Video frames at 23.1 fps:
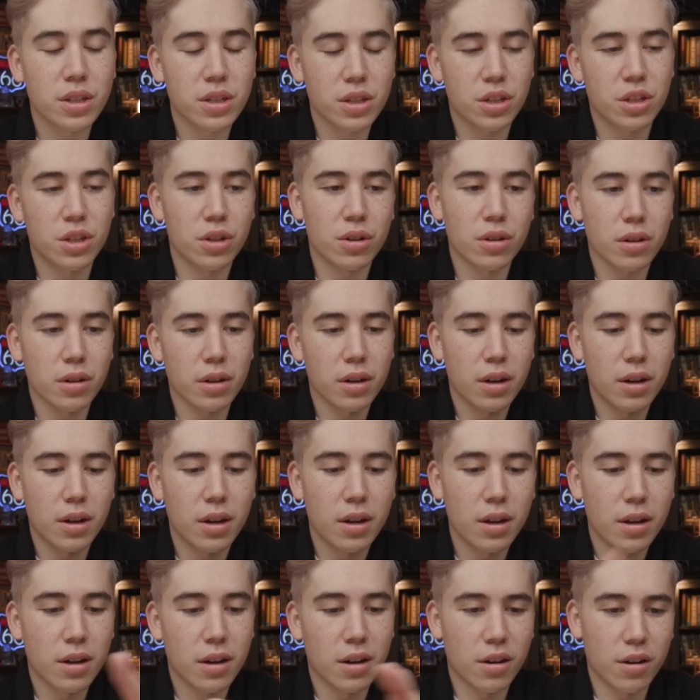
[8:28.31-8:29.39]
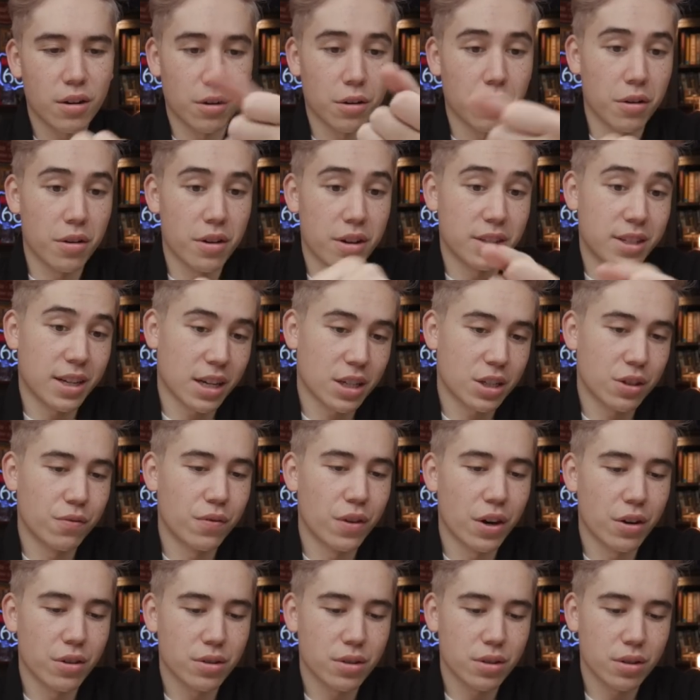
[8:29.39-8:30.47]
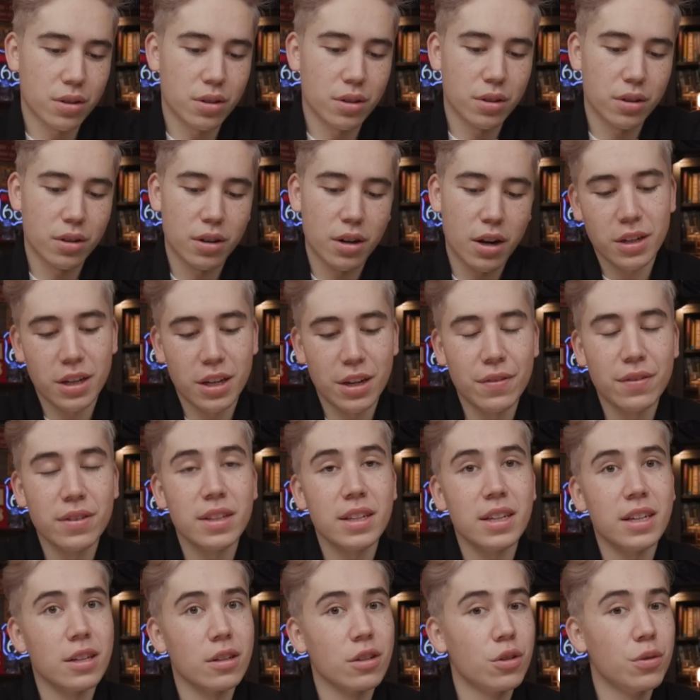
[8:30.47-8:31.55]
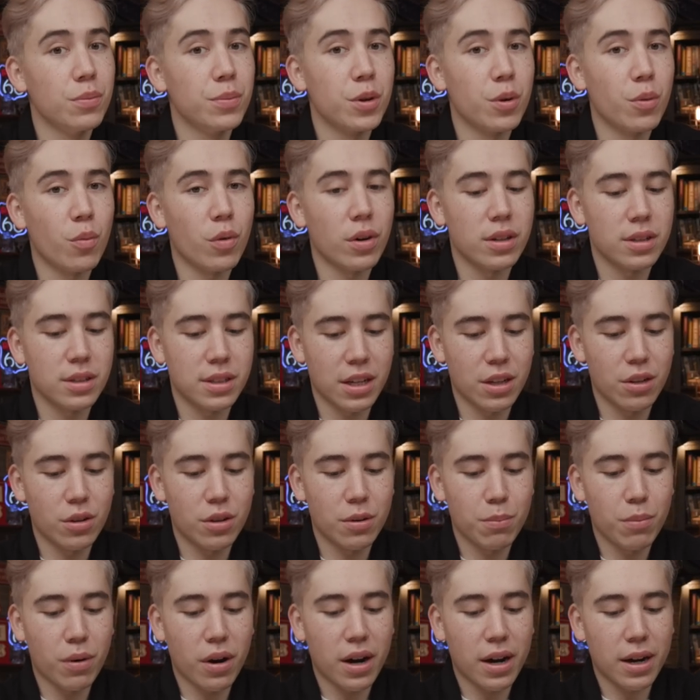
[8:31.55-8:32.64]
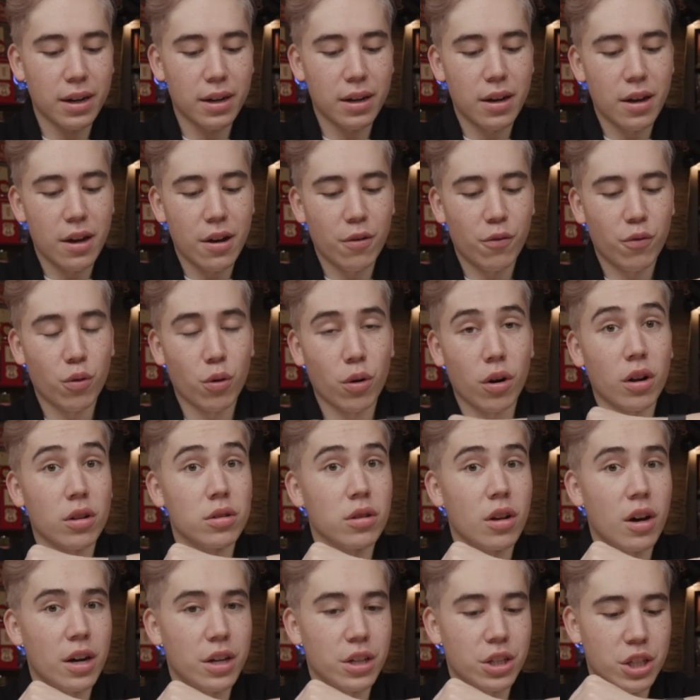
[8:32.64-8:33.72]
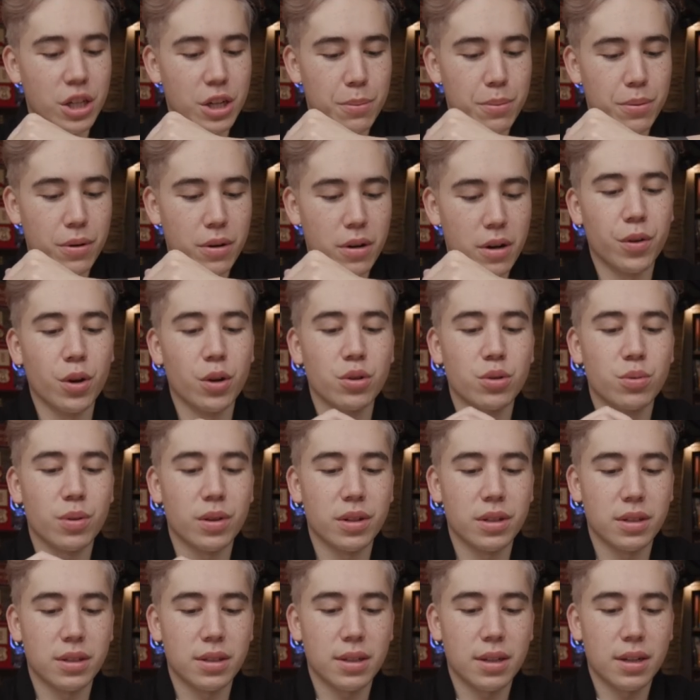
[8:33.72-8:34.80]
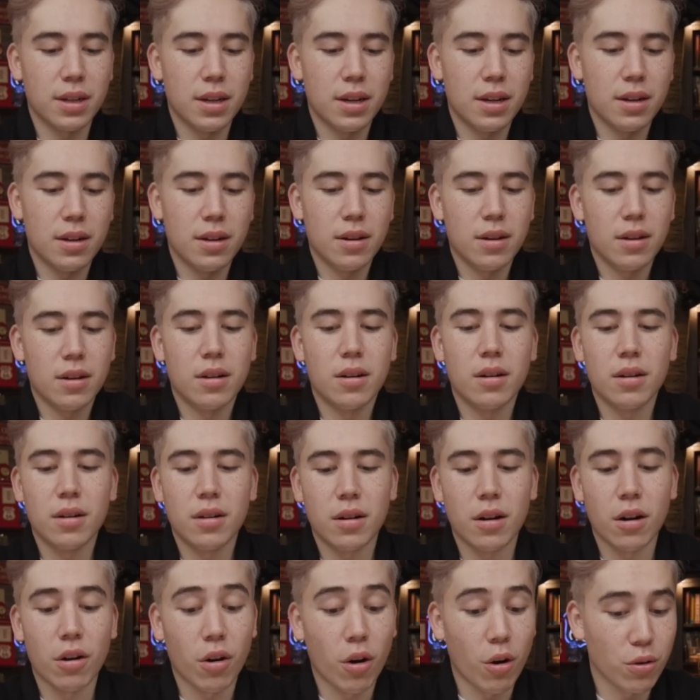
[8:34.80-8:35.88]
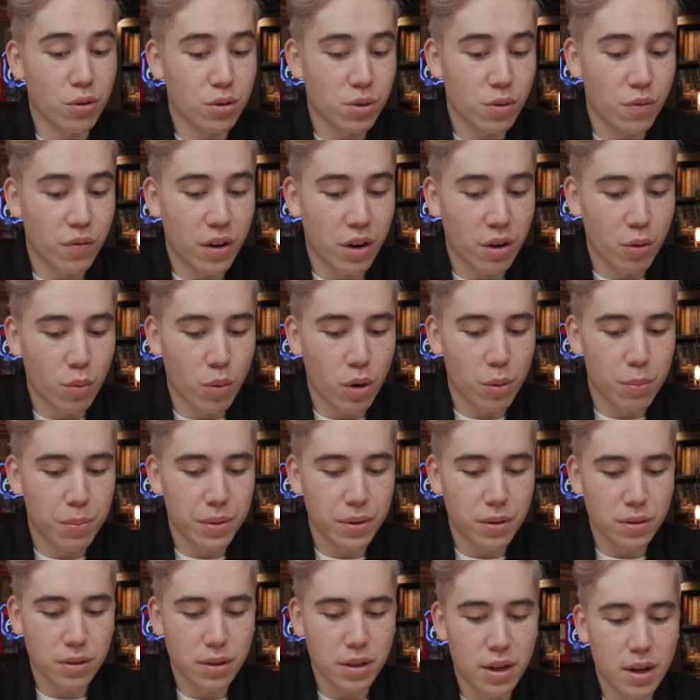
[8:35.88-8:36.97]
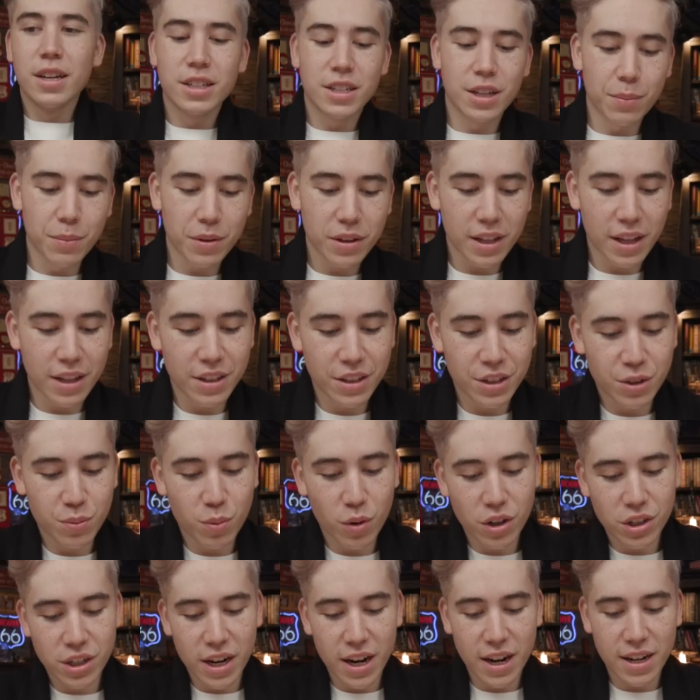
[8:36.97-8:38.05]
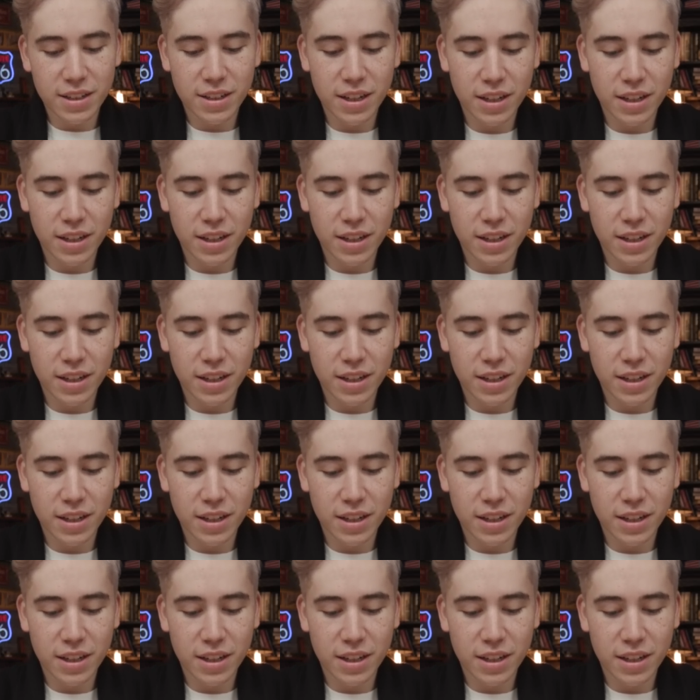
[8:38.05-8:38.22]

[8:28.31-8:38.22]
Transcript: secure. Oh, it's actually very secure. Even the aluminum ones that you can buy for a lot cheaper, those ones are also very well built. Something that this watch has